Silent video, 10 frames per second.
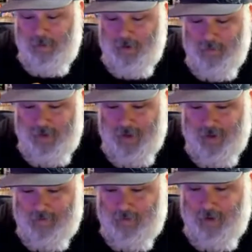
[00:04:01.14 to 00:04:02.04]
then we
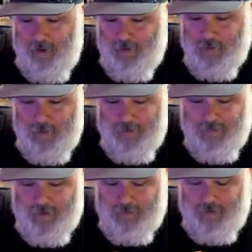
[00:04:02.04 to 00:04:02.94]
have a
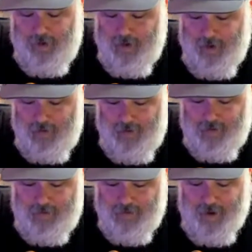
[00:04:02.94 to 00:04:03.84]
25 cent, and
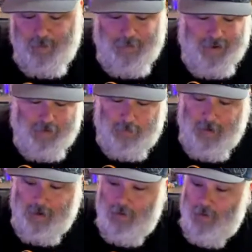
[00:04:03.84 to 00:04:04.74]
this has got a bad
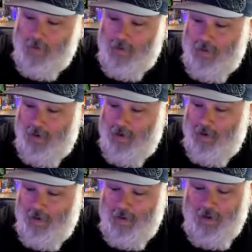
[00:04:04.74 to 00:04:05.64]
spine roll on it.
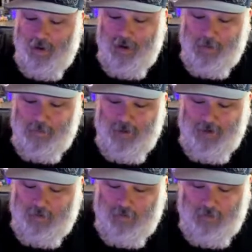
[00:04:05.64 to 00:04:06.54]
But
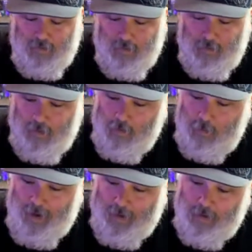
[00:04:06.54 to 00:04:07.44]
it's the
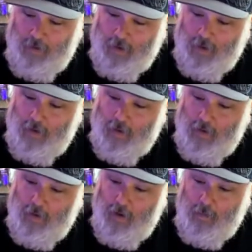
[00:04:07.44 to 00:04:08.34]
Spectre
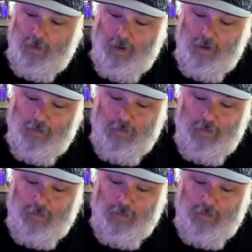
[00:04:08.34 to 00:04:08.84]
number